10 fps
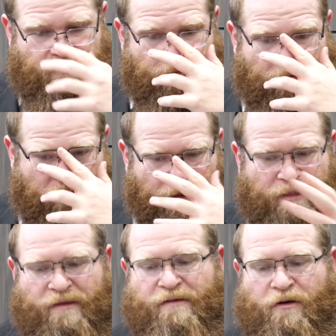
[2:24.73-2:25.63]

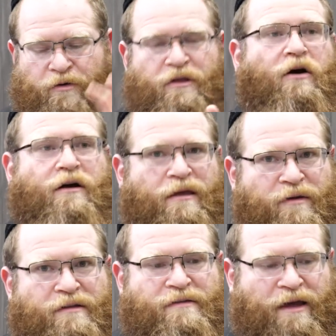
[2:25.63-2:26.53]
Let's go with the
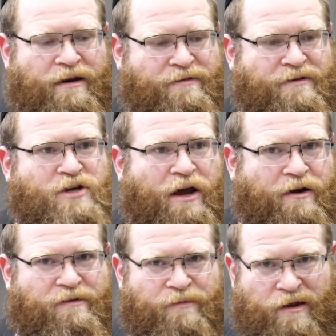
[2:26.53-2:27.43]
arguments that it's
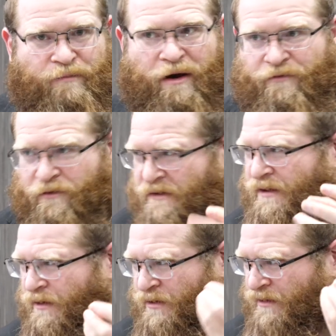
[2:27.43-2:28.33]
Shachris, Mincha, Ma'ariv, and you'll
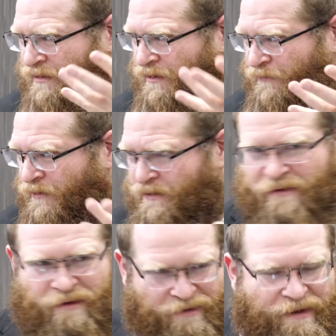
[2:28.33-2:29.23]
see what's the difference
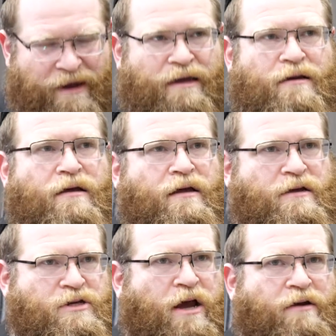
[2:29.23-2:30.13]
in a second.
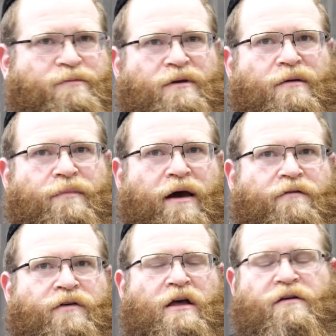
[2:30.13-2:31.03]
Shachris, Mincha,
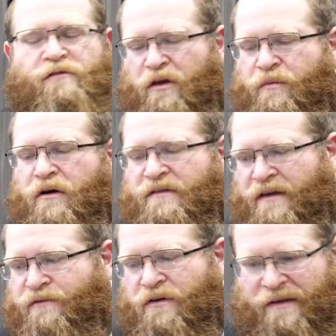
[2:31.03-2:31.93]
Ma'ariv. So the Gemara
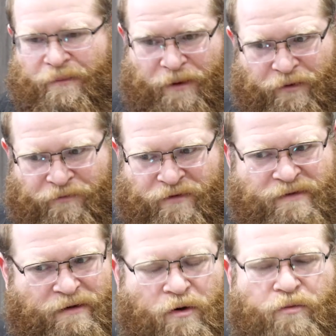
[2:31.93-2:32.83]
says, for example, I referenced
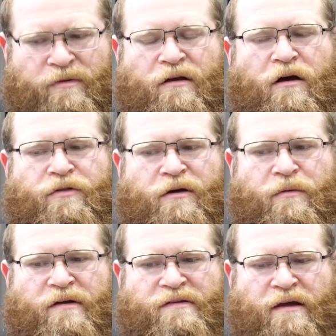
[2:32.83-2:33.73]
it a moment ago. The
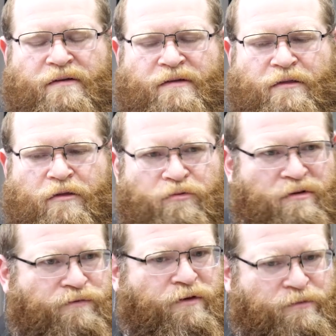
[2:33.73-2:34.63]
Gemara says that the three
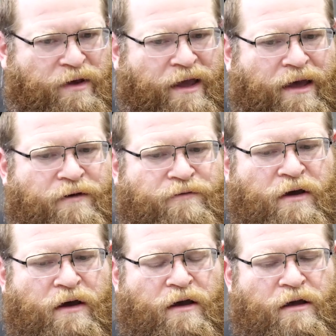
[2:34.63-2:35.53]
tefillos we have,
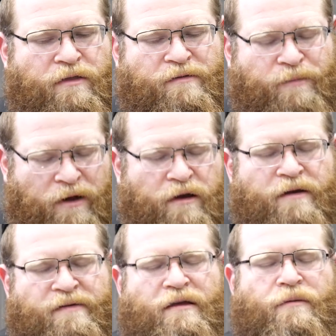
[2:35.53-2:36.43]
there's
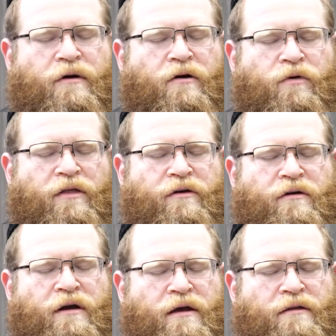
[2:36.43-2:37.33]
machlokes in the Gemara whether
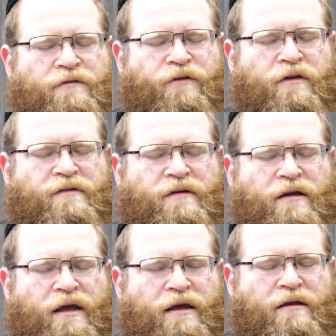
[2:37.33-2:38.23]
tefillos
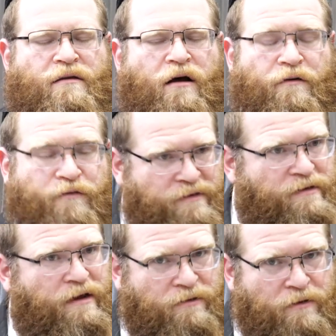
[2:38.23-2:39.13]
keneged avis
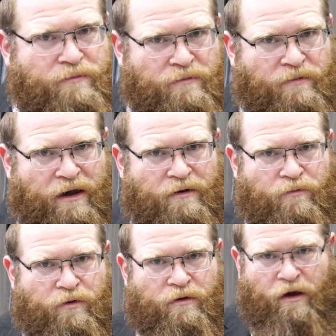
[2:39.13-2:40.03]
tiknum, right?
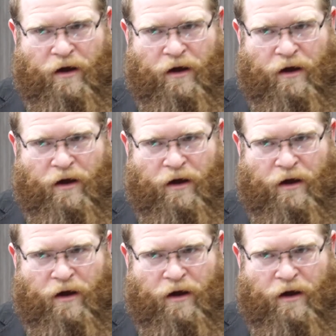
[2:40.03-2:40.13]
Were the